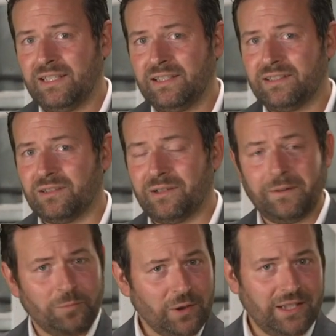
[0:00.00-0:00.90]
So
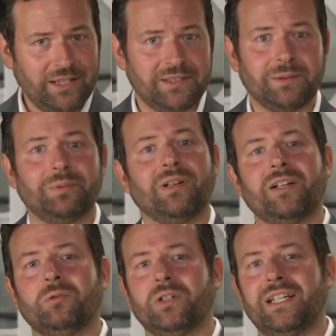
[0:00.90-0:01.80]
if winning is the
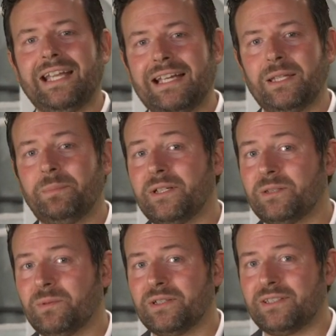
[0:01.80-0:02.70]
priority, can the
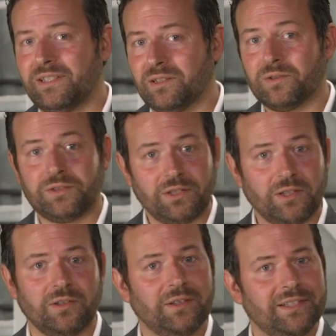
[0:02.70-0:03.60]
Pittsburgh Steelers
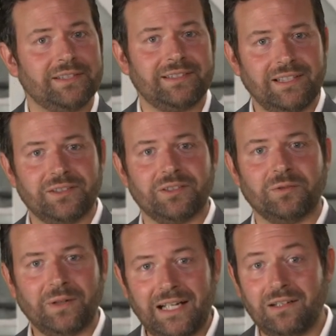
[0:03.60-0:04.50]
turn this season
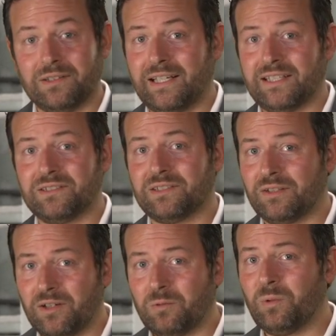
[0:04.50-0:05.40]
around and
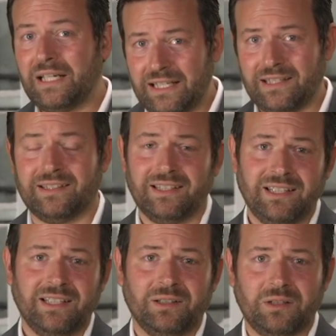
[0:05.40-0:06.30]
start winning?
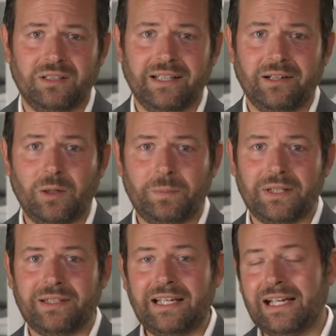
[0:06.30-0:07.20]
Well, I hope
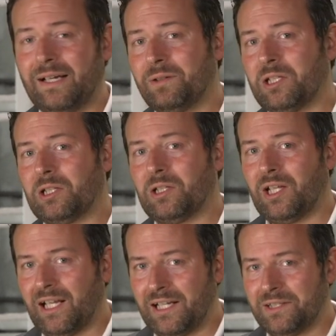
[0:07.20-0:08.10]
that they have a
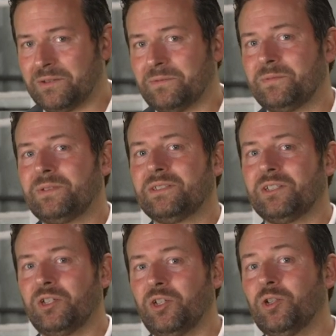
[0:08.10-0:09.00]
lot of
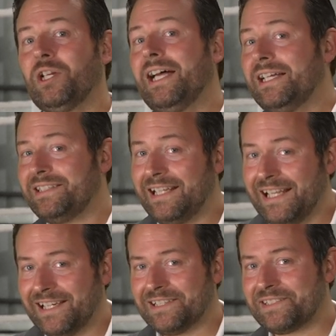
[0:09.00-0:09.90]
good
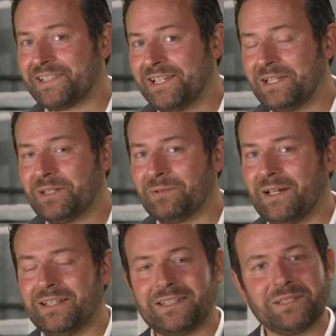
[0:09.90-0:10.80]
ideas
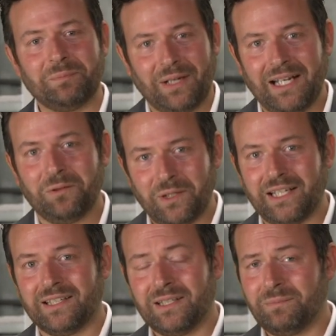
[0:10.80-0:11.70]
throughout this bye
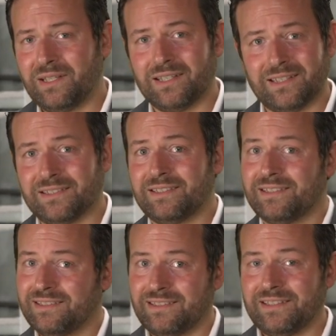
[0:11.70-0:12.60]
week, because
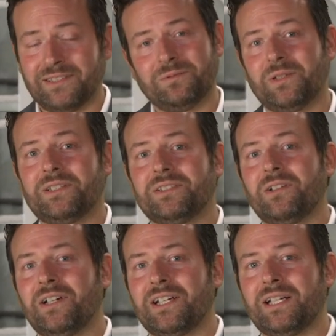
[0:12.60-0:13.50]
this is what it's
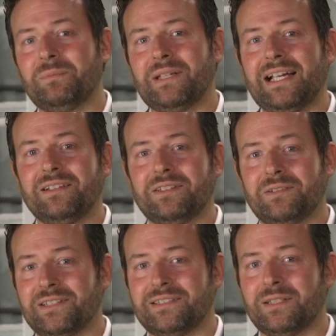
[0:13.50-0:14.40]
starting to come down
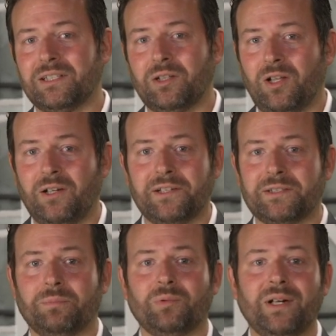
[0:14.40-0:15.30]
to. This is the
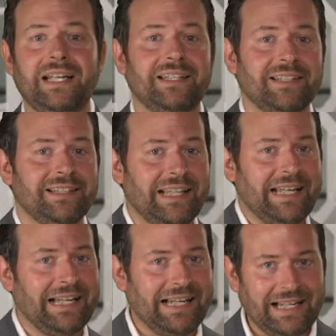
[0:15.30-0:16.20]
longest break that
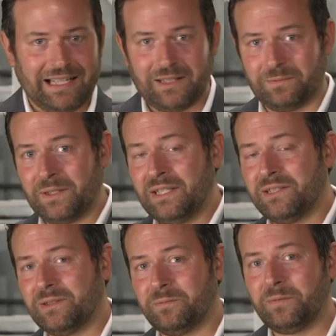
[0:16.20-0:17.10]
they have
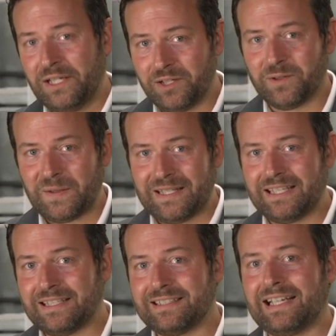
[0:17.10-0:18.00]
to figure
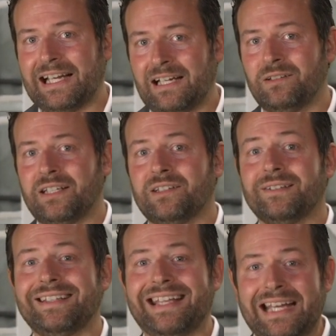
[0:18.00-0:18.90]
things out and
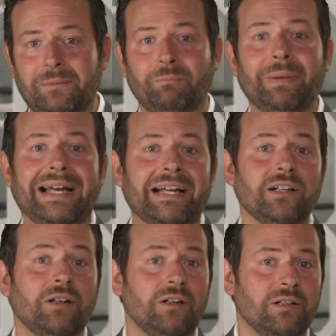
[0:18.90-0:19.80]
to get
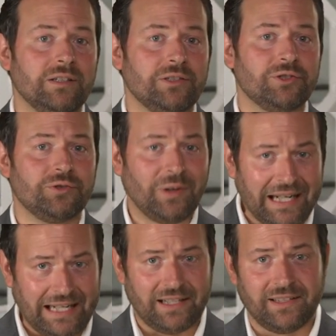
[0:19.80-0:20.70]
back on
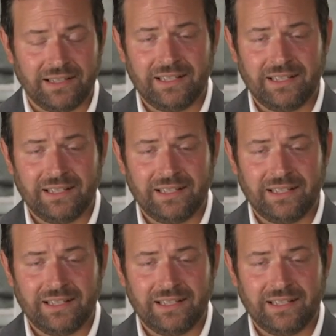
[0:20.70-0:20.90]
track.